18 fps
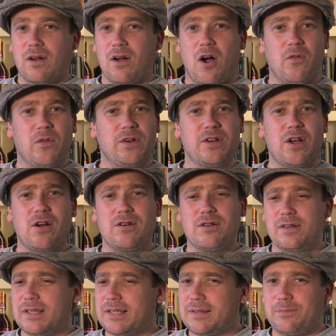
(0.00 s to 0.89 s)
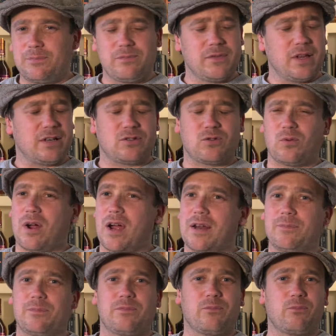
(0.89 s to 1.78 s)
On the nose, it's
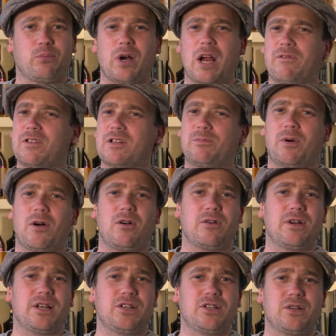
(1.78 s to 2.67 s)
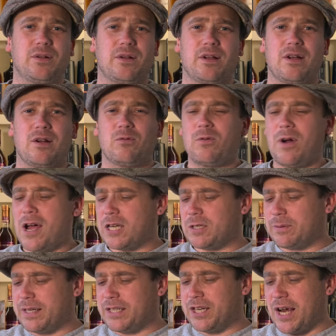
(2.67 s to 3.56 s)
great. Breakfast porridge,
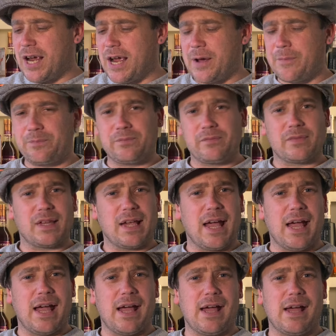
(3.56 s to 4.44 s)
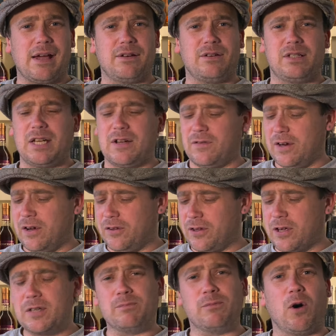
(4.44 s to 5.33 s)
raspberry jam, and definitely got
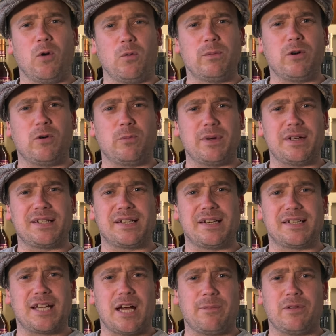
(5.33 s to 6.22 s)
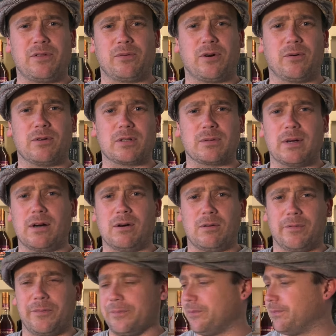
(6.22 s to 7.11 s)
those malt milk biscuits coming through as
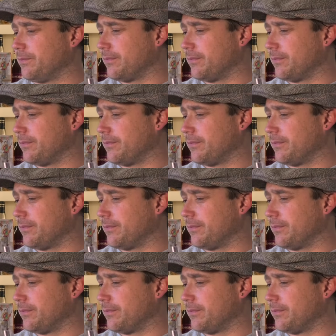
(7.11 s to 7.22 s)
well.